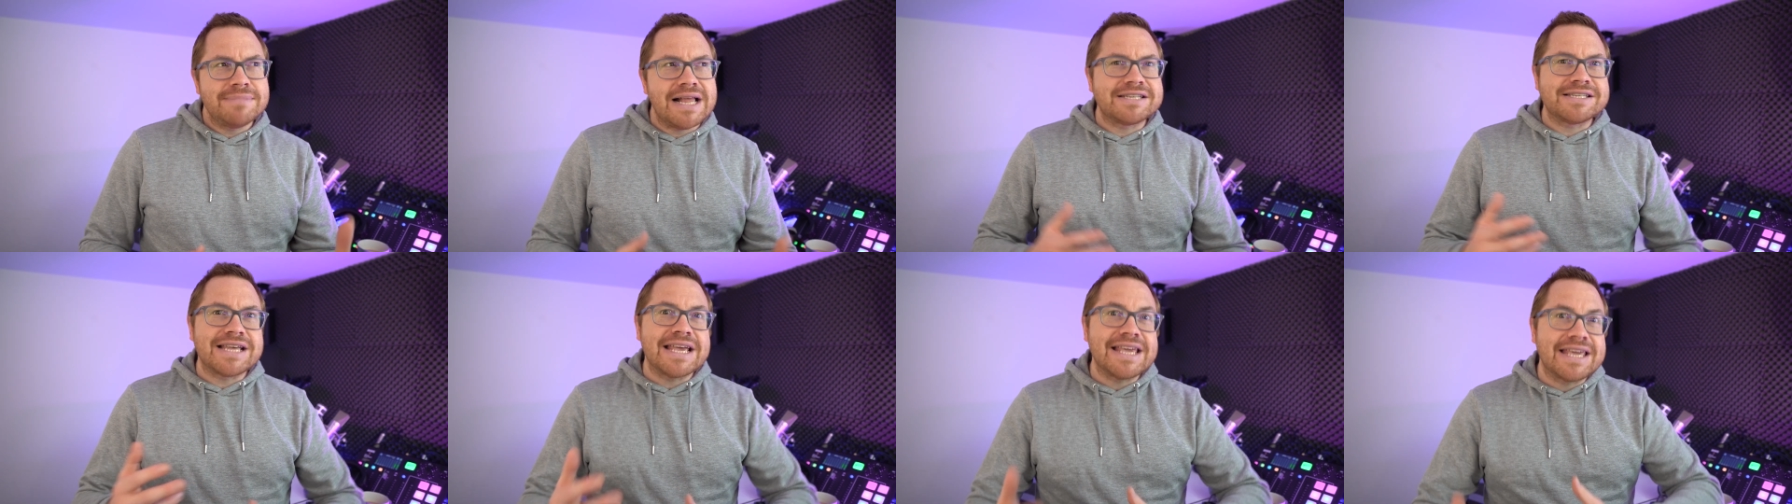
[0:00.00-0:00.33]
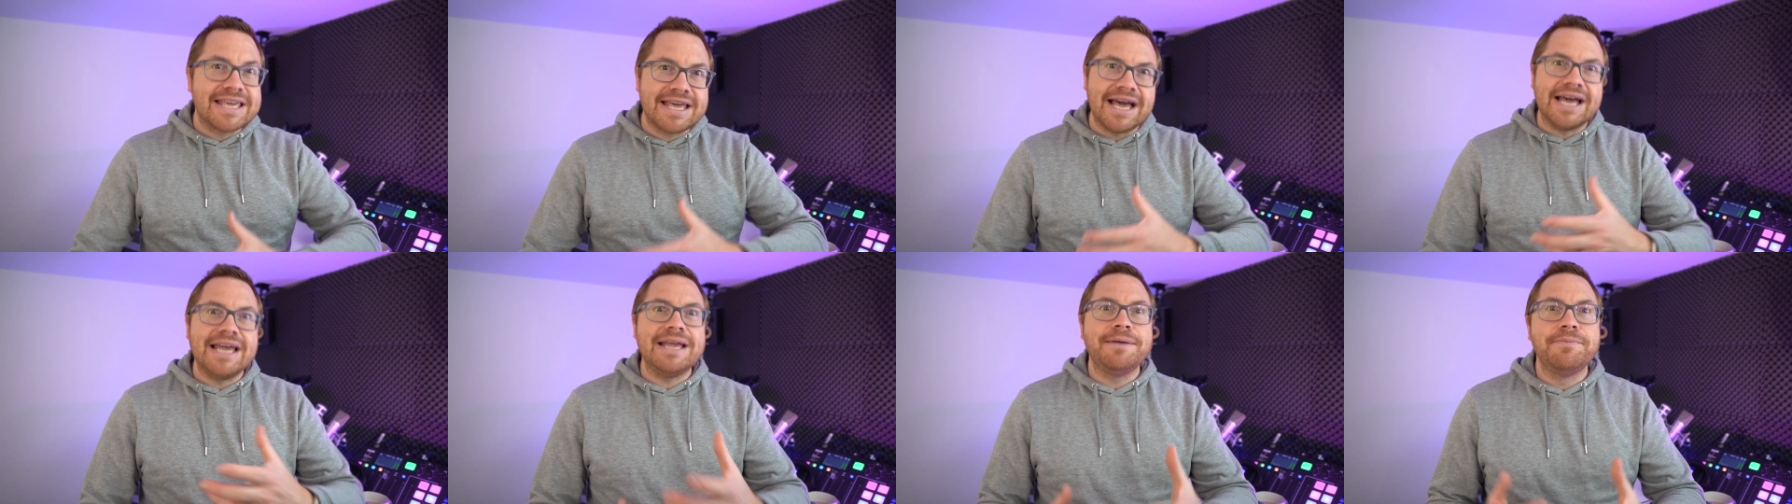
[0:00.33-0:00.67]
let's say,
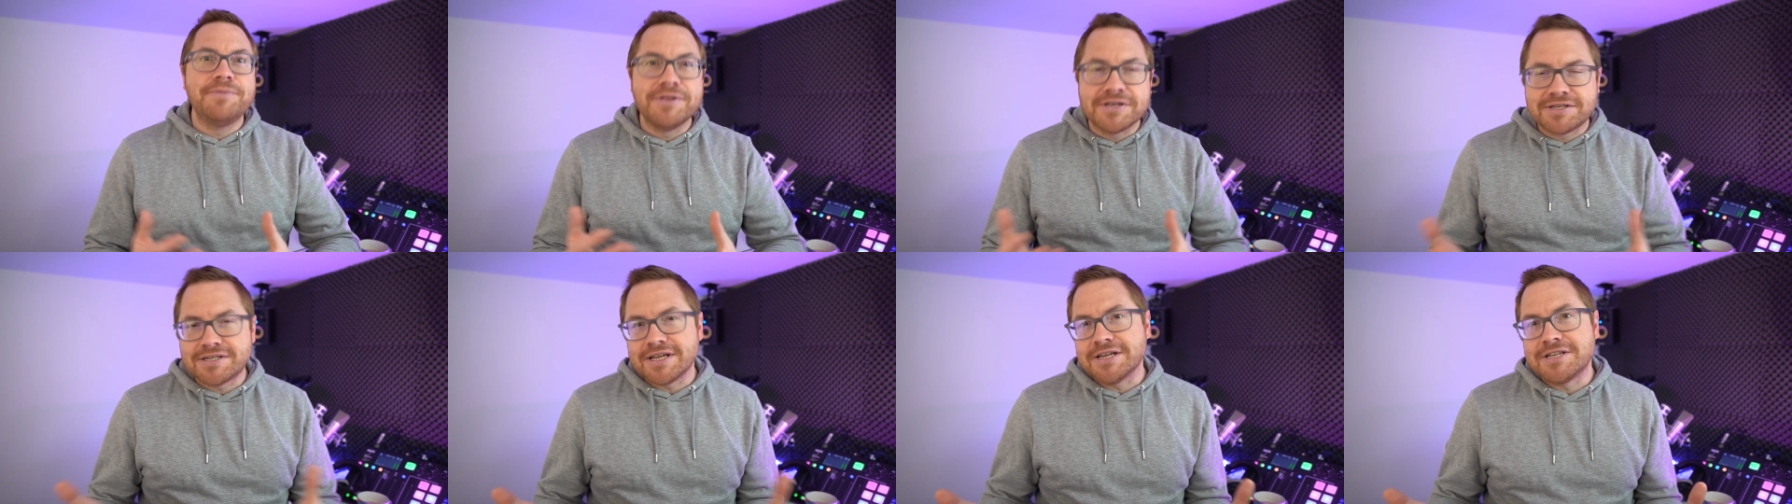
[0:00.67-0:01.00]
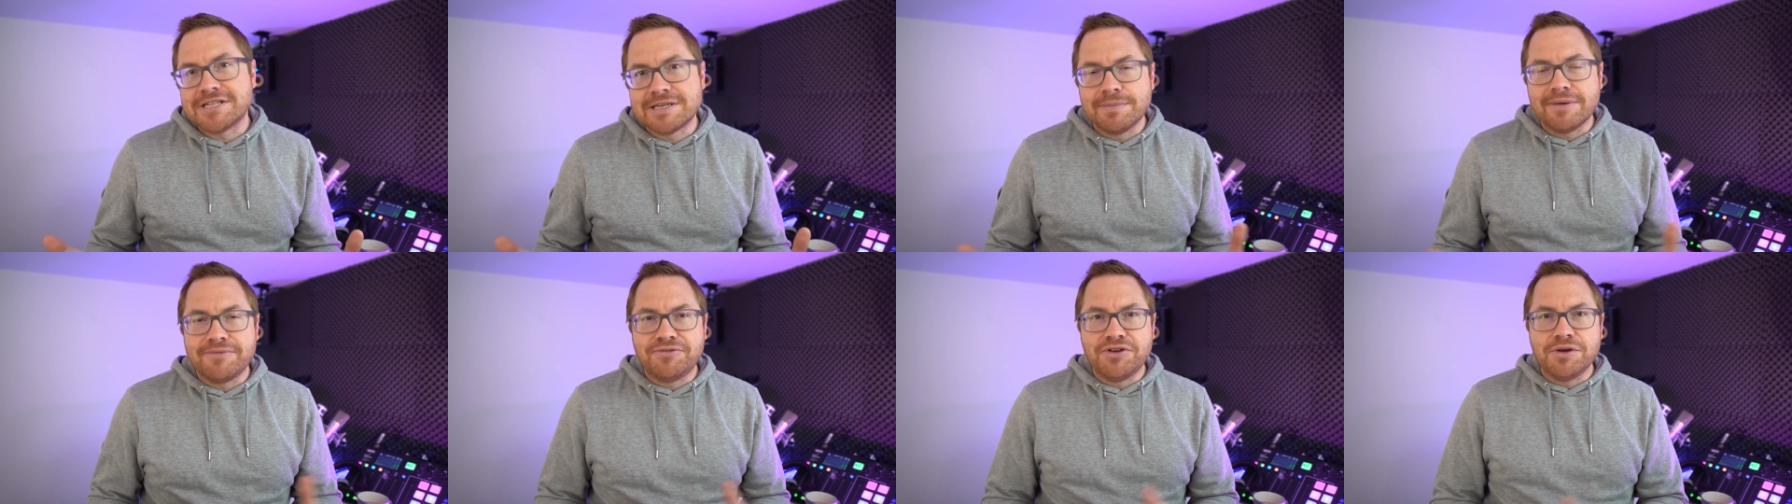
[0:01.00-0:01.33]
game the
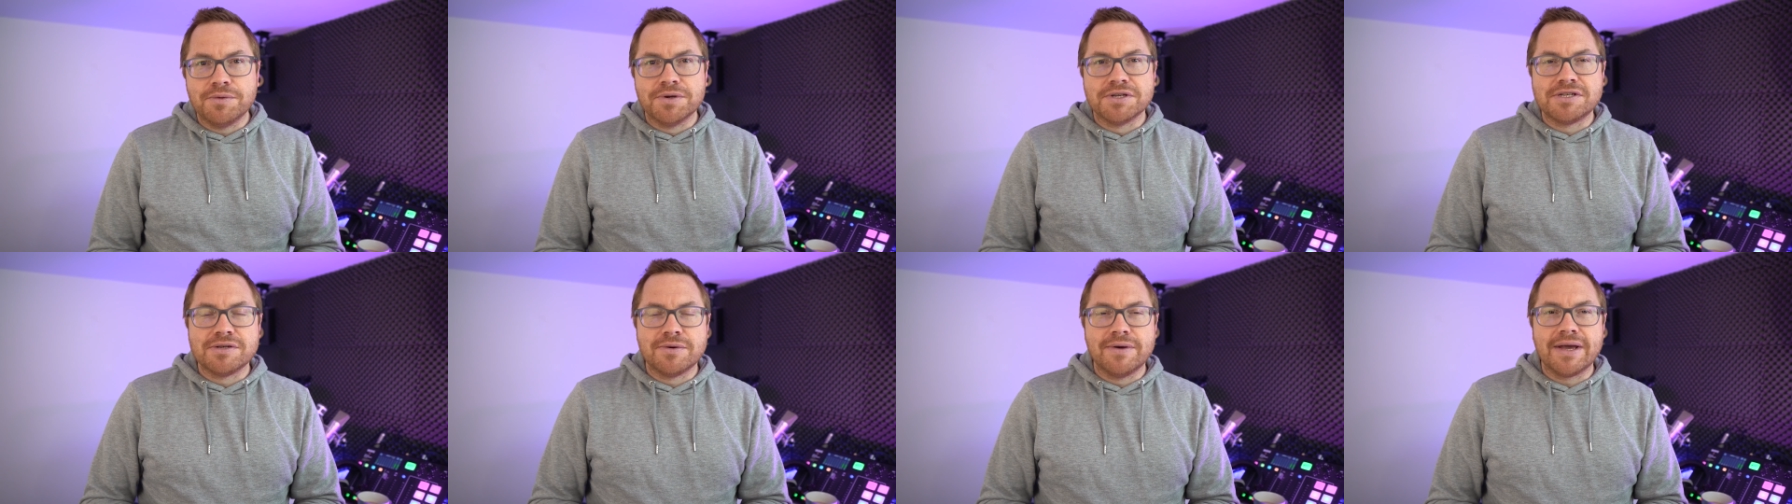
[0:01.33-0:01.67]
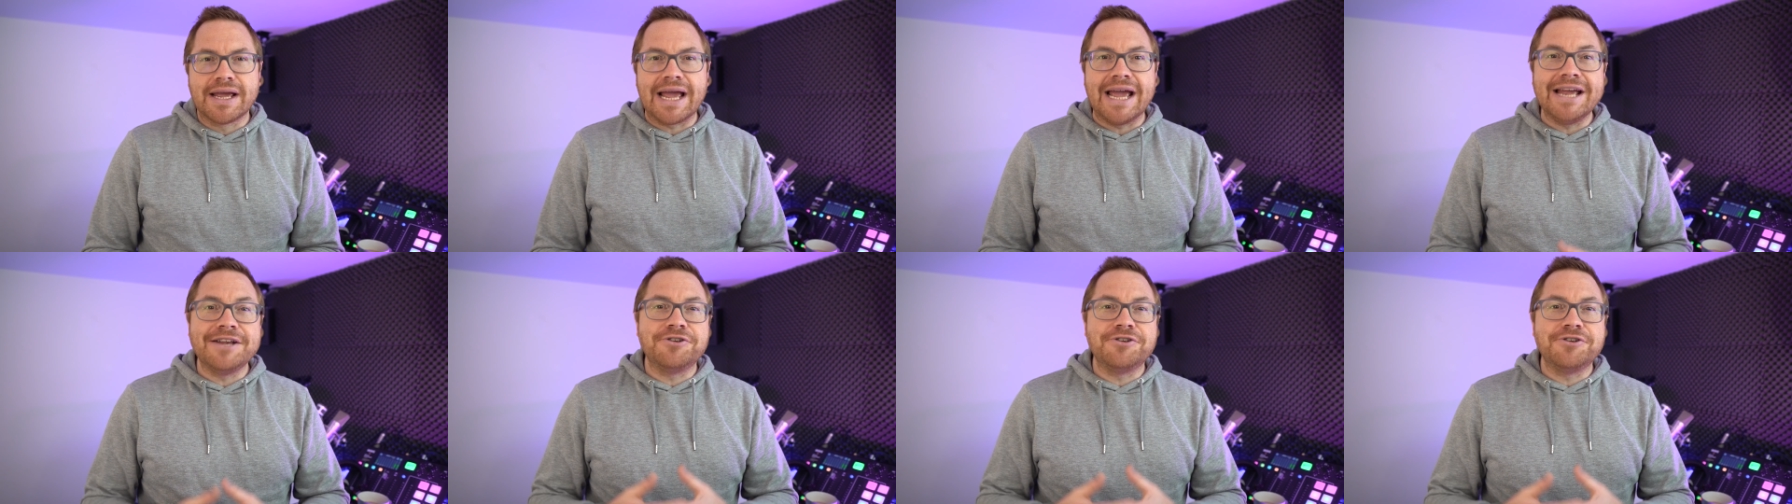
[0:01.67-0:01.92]
system if you were doing